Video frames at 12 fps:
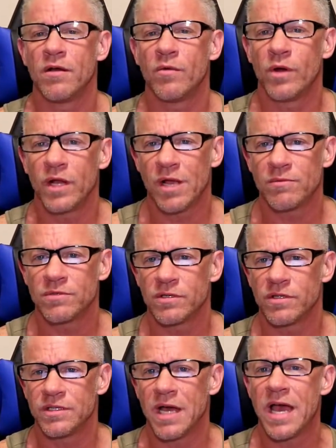when it comes to
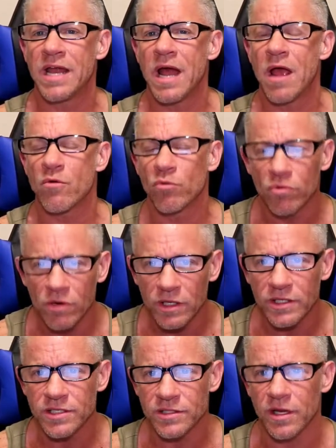the diet. I
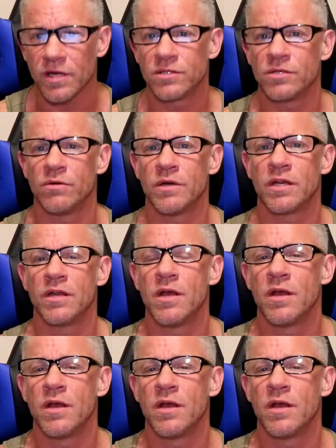really stuck to it.